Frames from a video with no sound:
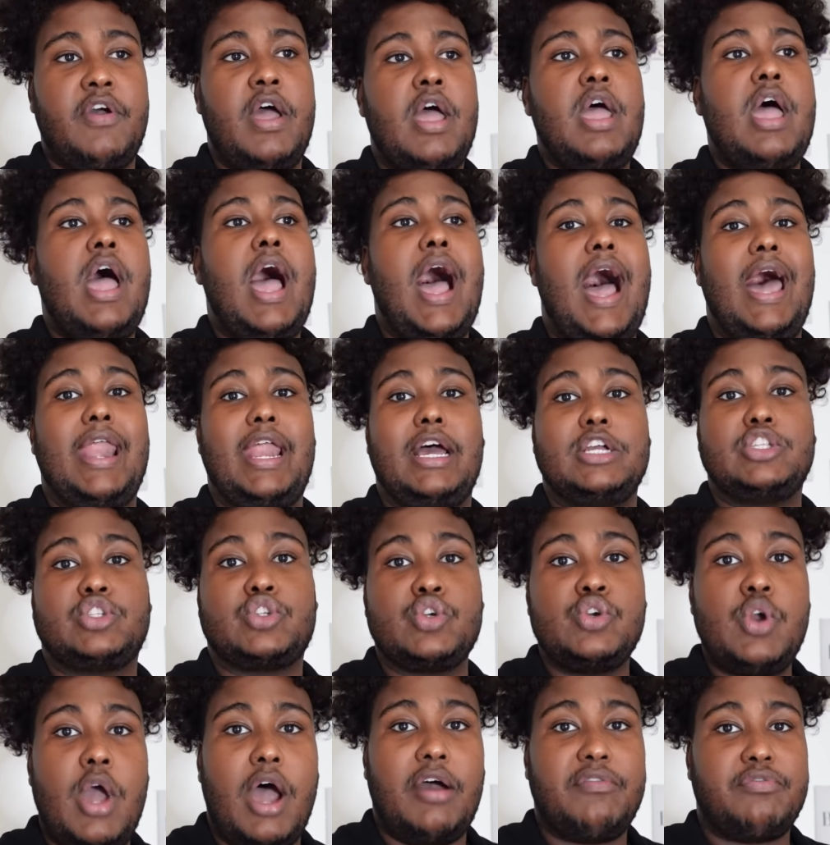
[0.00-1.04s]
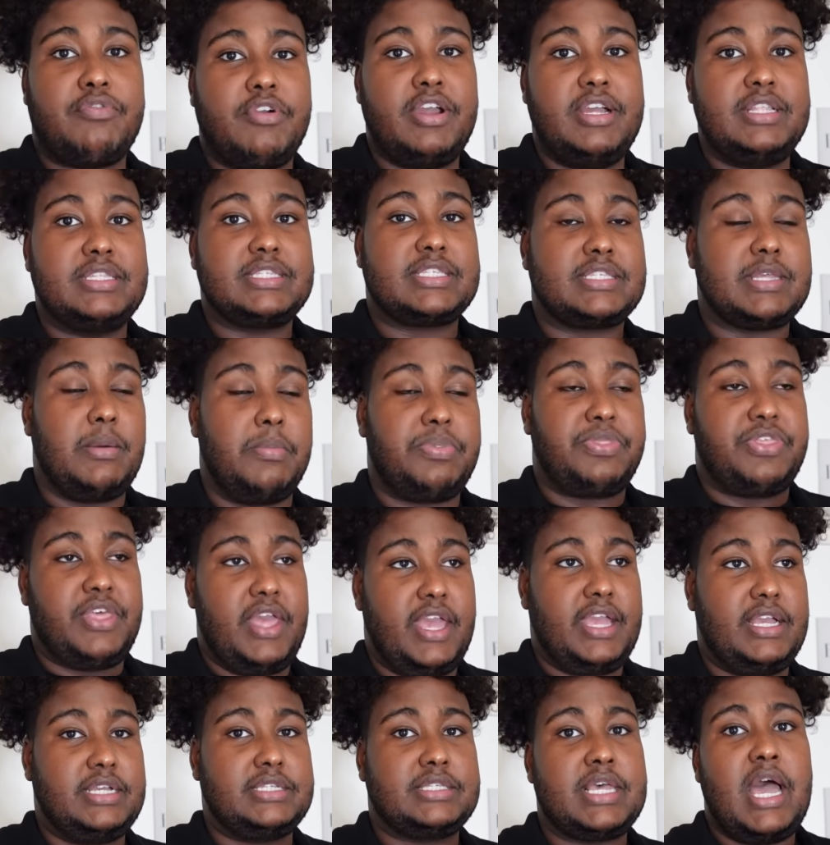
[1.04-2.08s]
And I do have written some
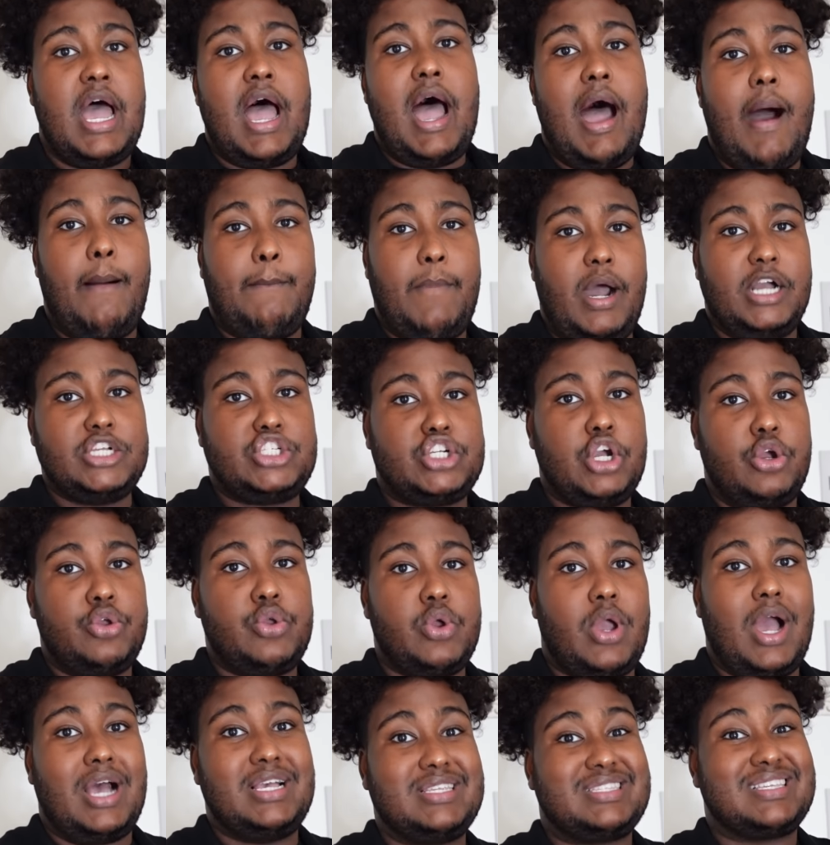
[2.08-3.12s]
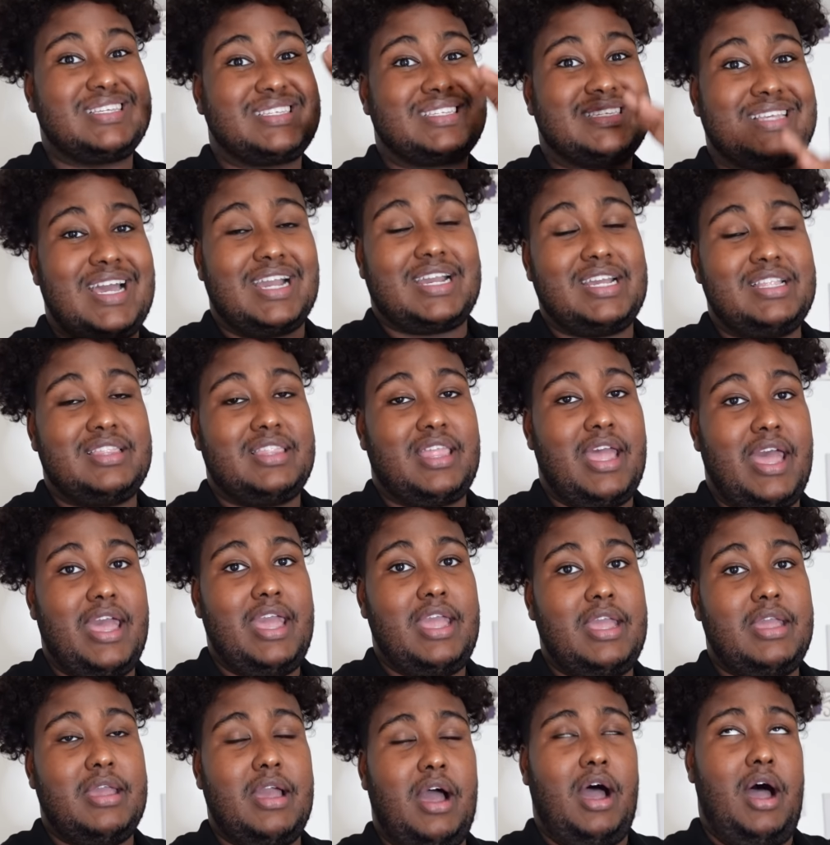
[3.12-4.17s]
things. I might show you guys the second day,